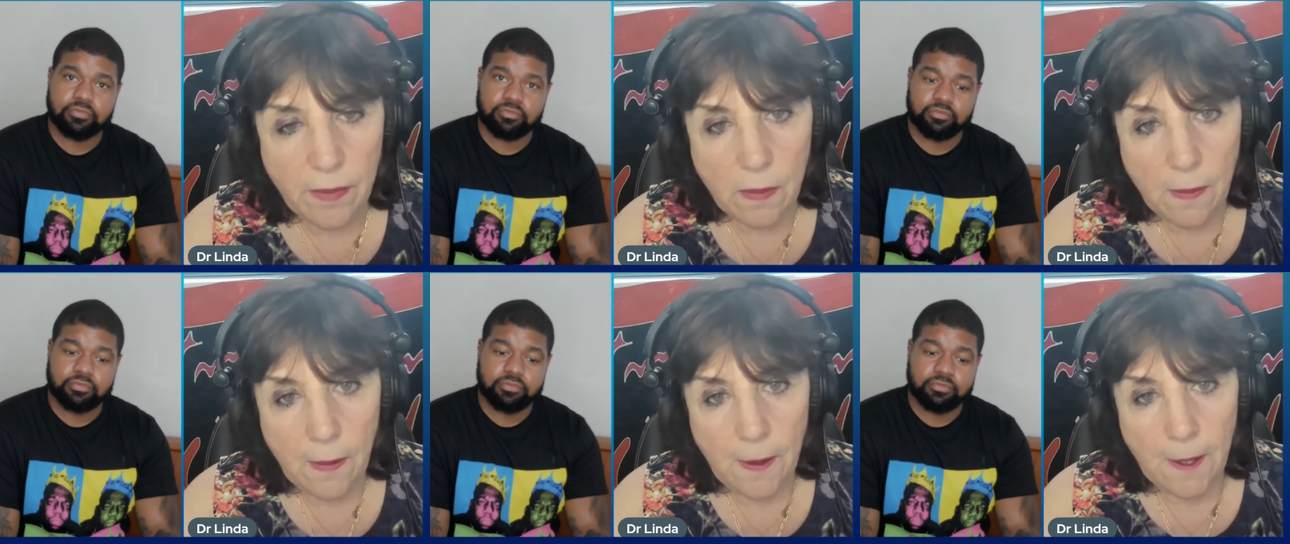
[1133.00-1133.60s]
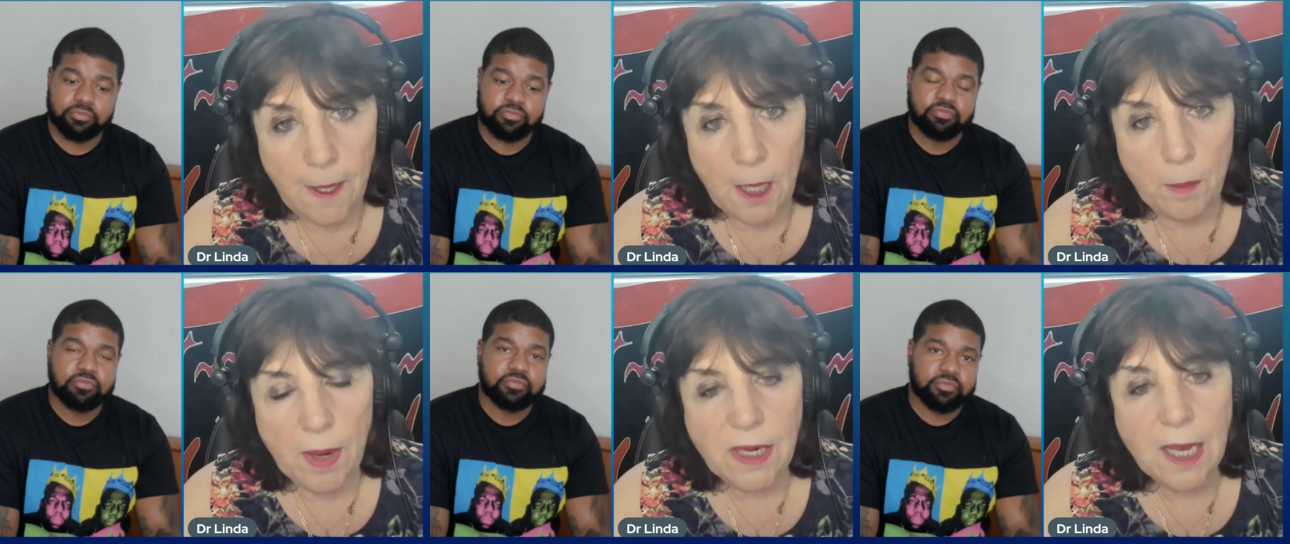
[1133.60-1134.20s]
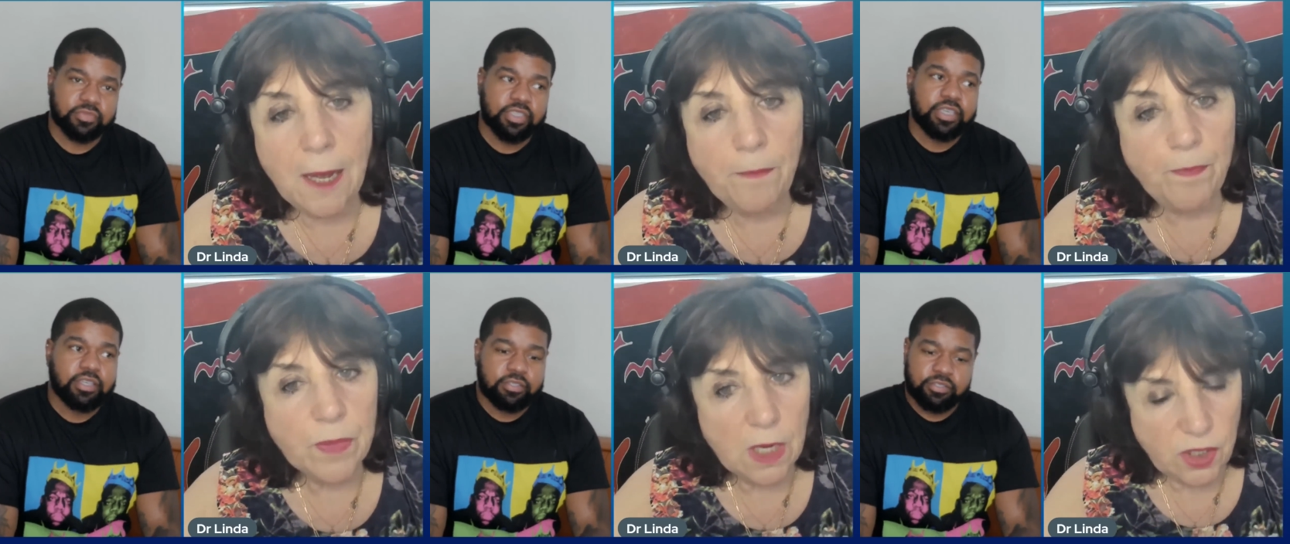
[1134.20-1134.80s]
Speaker 1: her. But yet
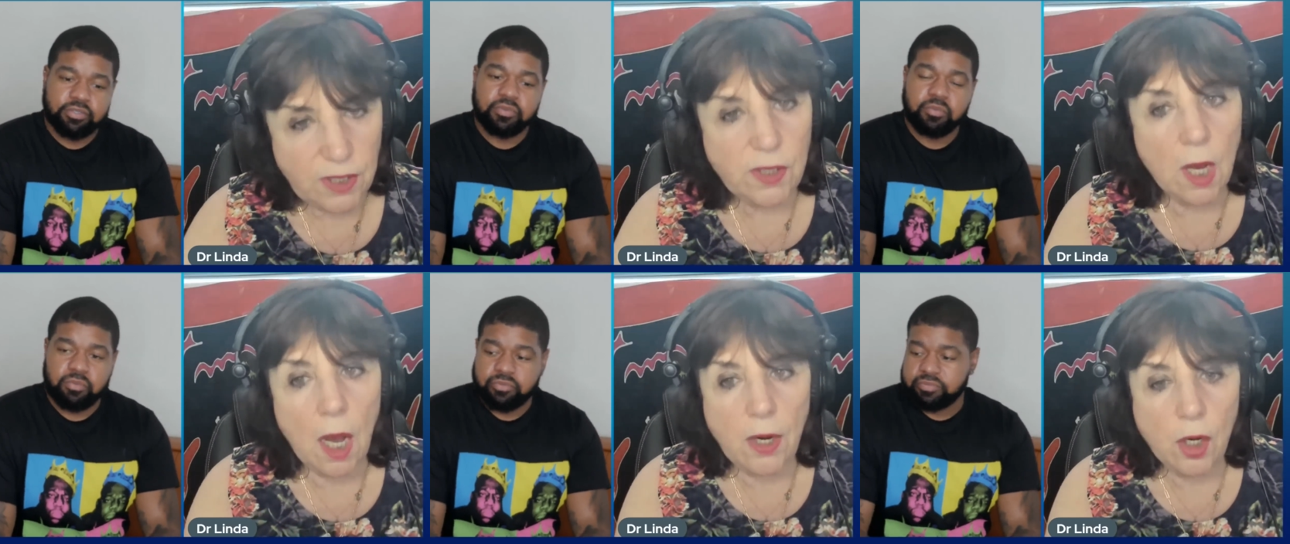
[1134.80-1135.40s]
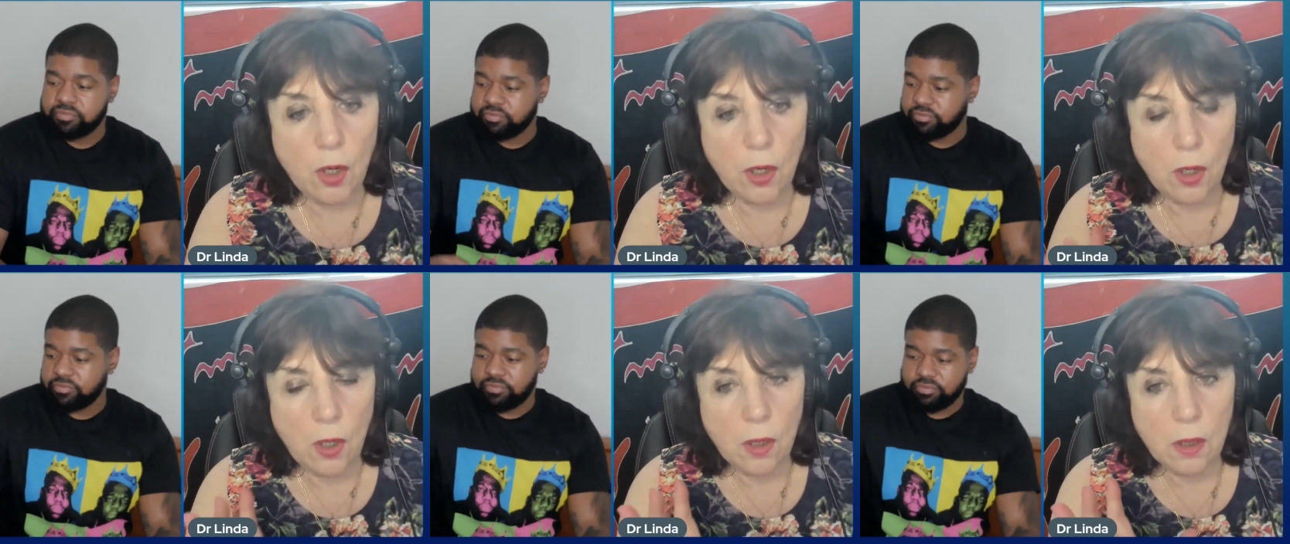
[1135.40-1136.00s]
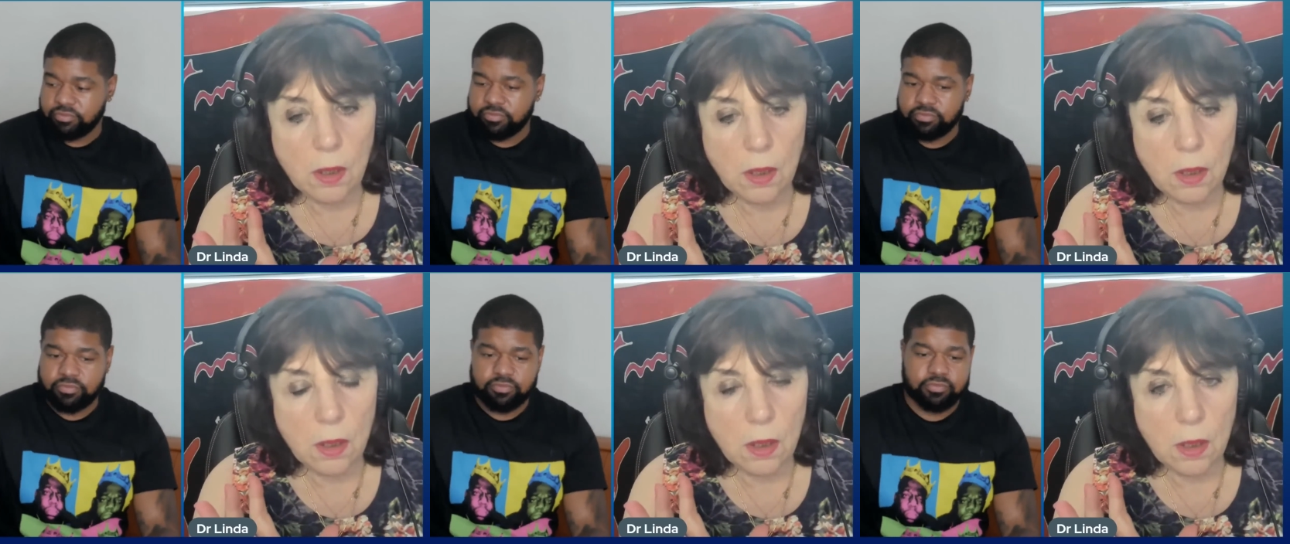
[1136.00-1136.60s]
she's got her
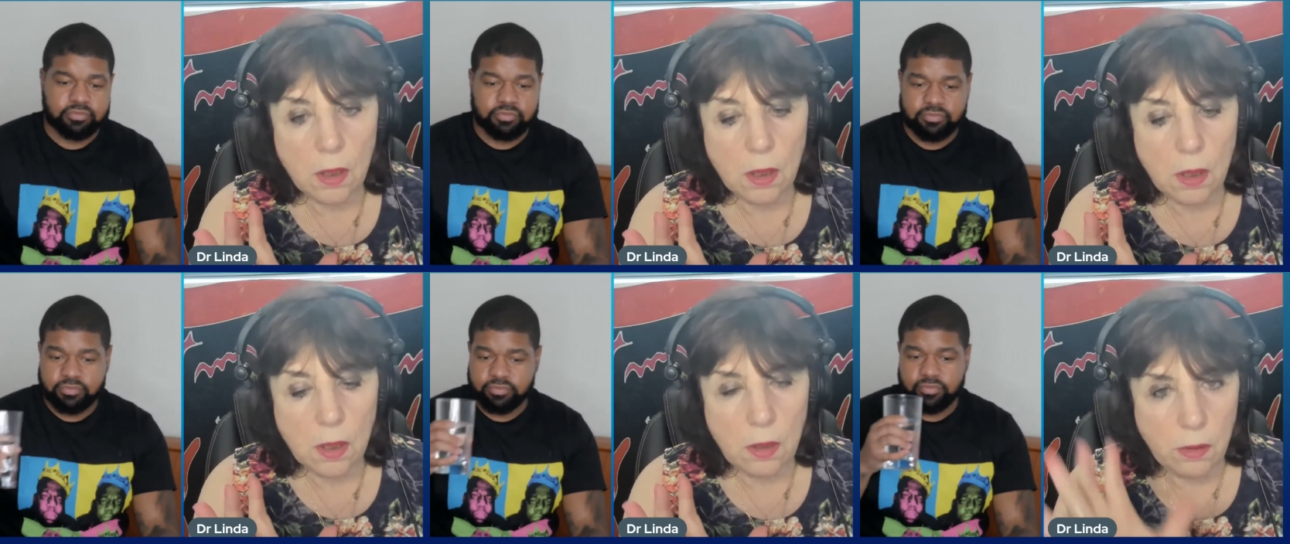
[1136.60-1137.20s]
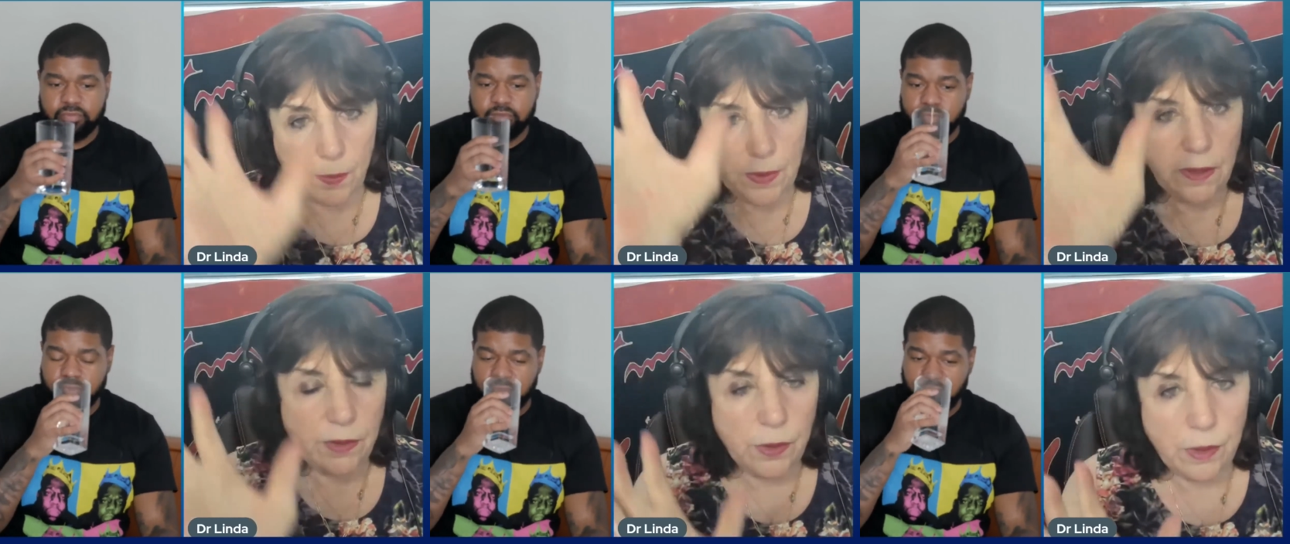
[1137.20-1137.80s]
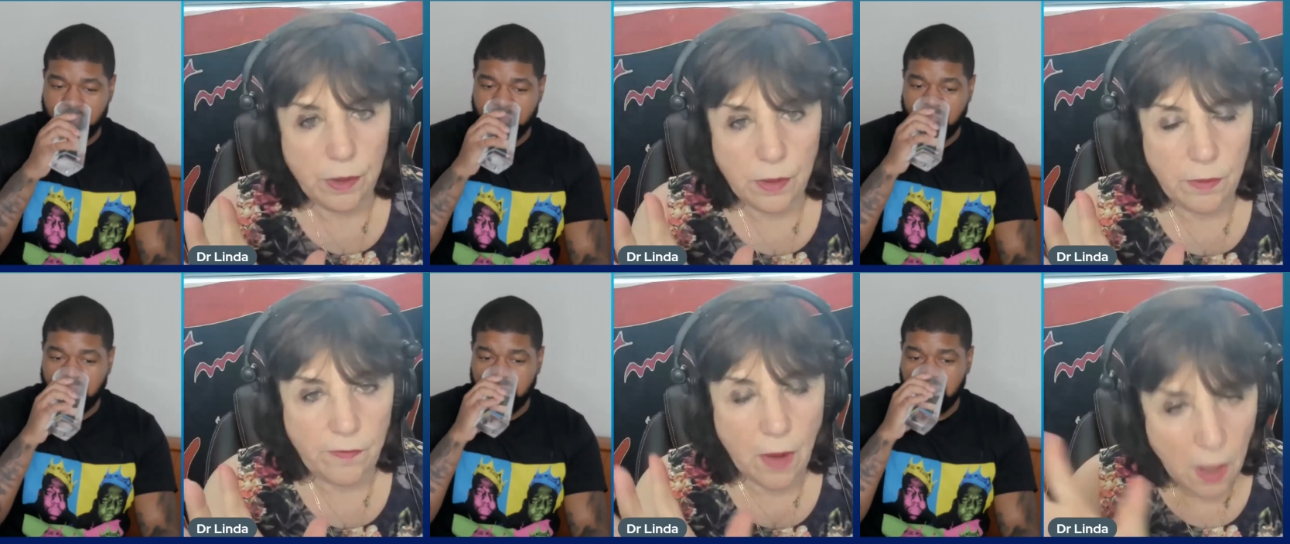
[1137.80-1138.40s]
groupies or
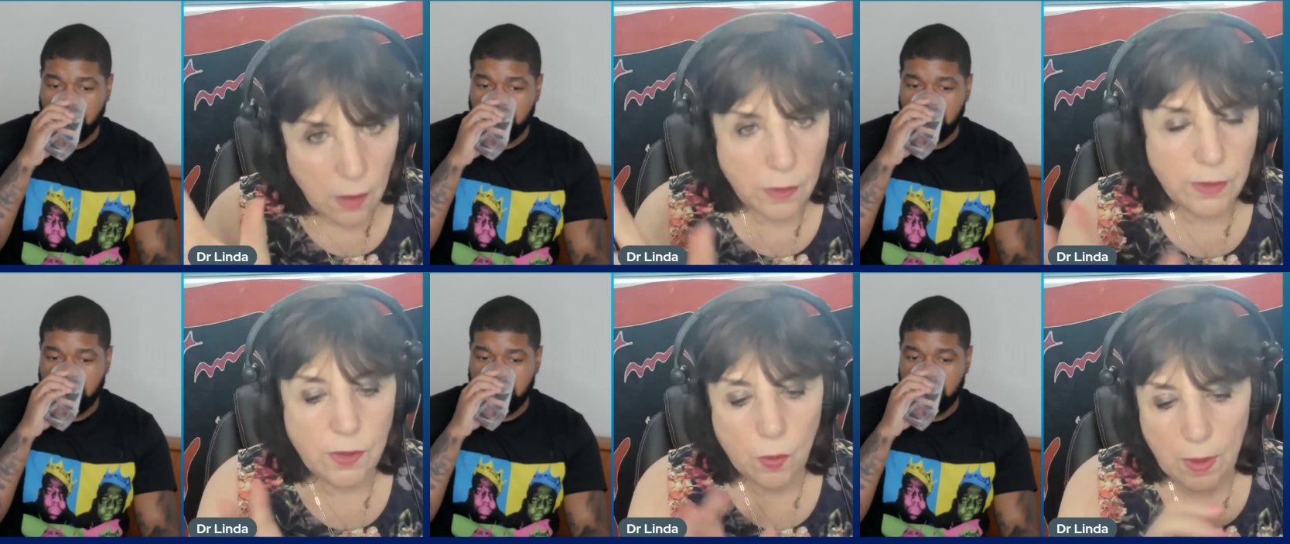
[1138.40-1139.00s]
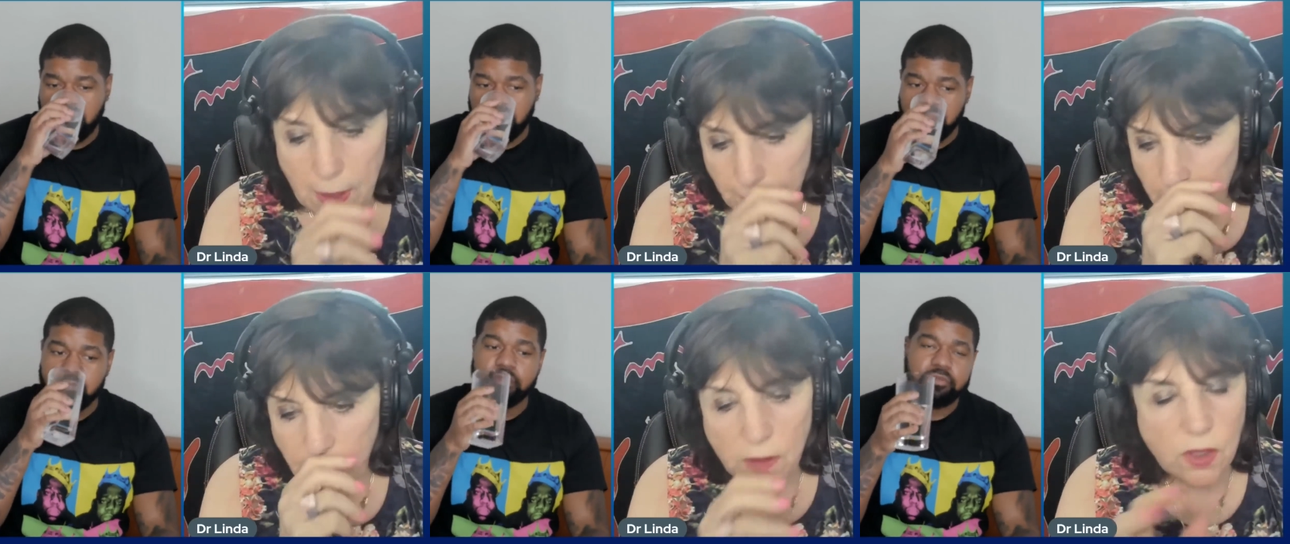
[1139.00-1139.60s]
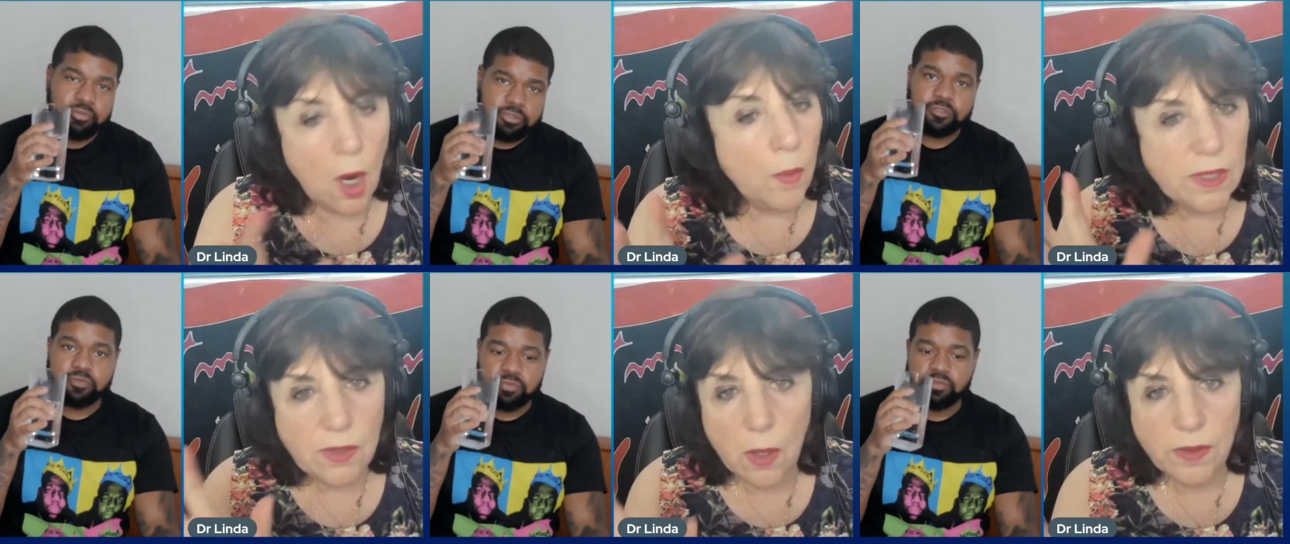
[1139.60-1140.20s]
her followers or whatever. There's
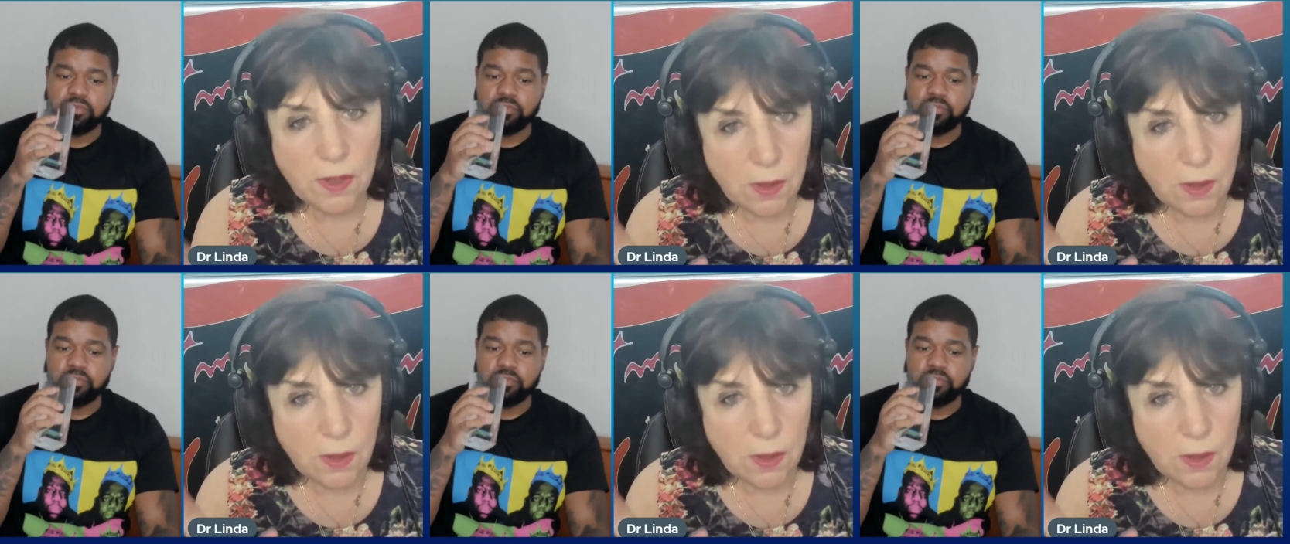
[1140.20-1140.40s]
always those